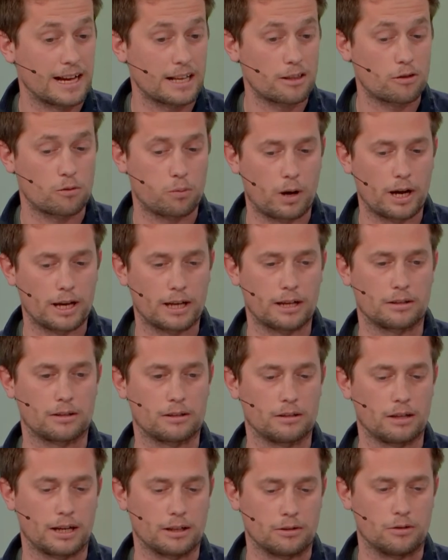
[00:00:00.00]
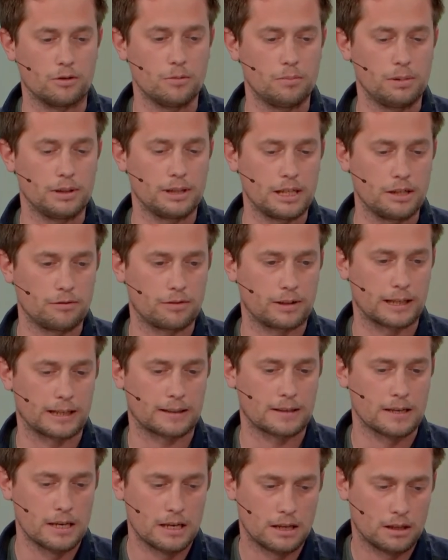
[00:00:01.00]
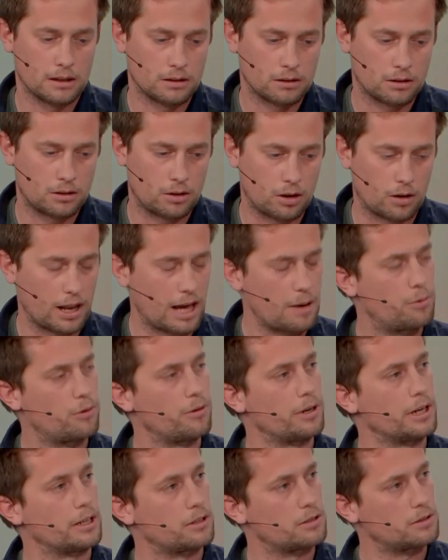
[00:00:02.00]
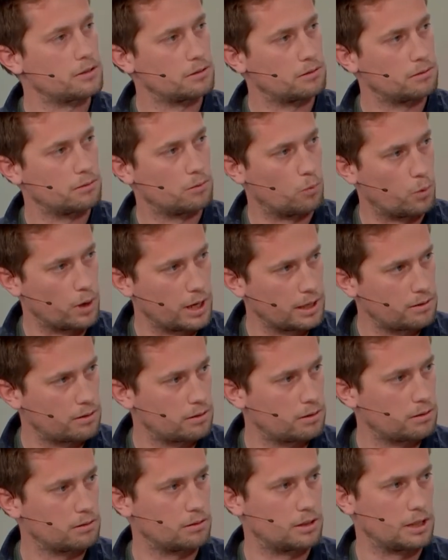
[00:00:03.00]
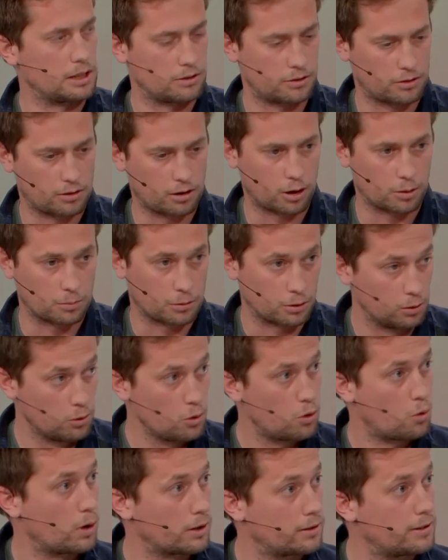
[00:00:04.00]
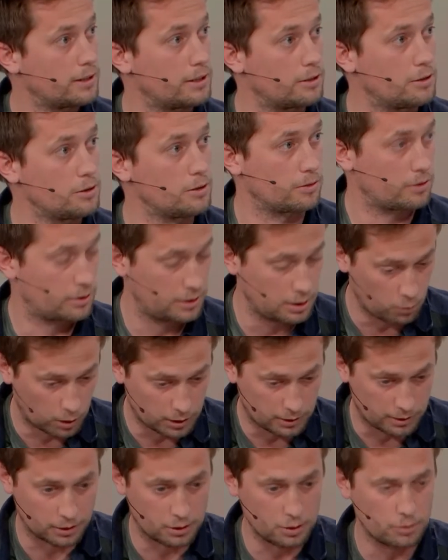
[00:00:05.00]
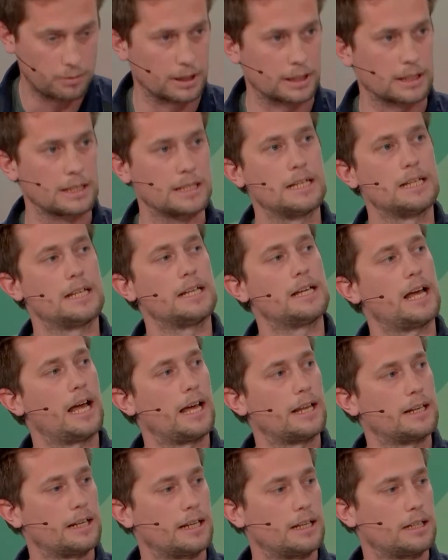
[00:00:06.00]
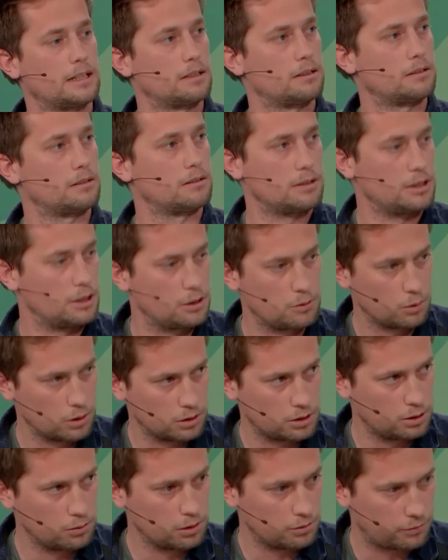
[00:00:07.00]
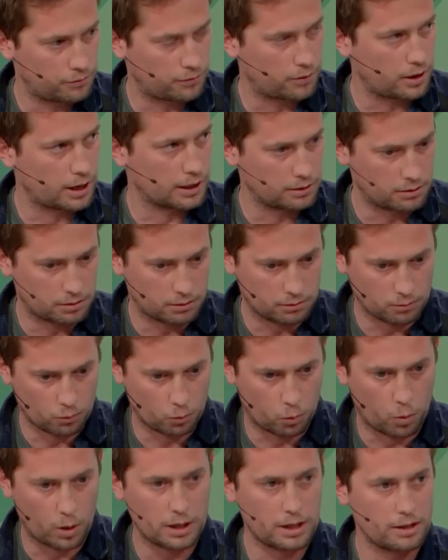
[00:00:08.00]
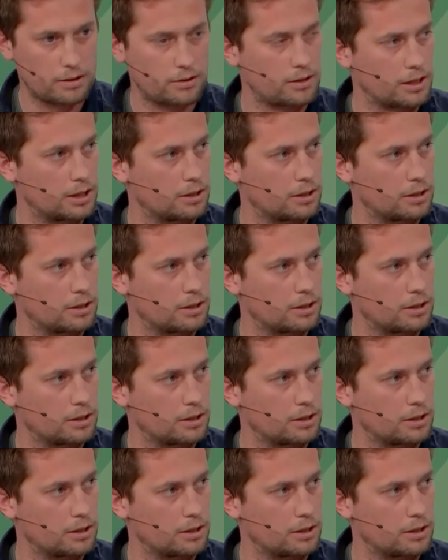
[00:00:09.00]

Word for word: that's why I I do believe that collaborate with these startups, look what they're doing, see what they're doing, and then you will you will find what is